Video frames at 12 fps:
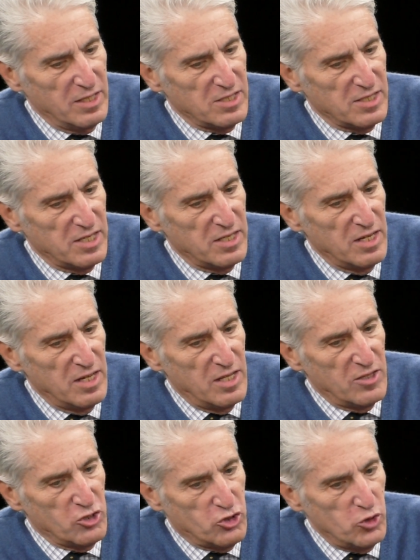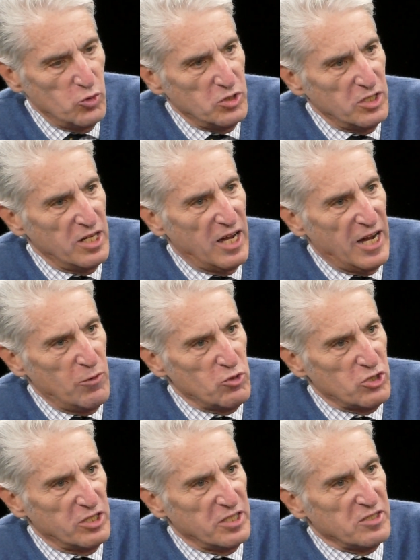He said, The Jews and the
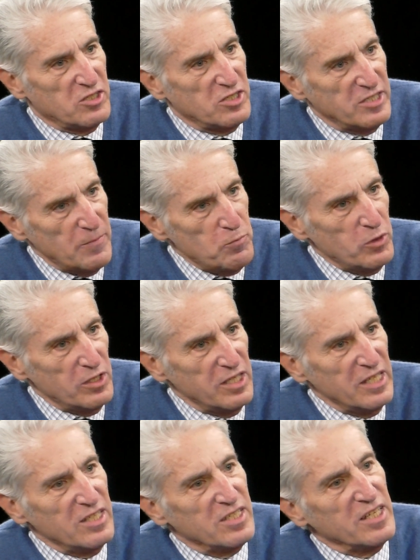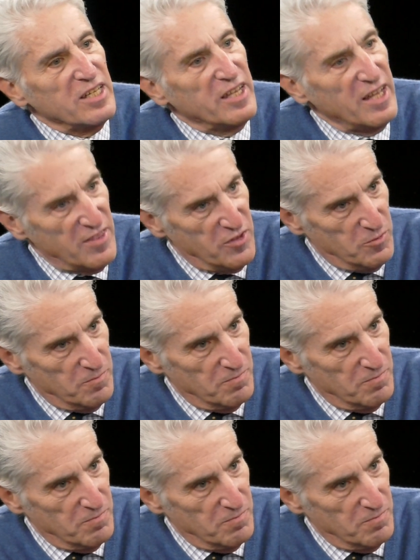Irish lived separately together.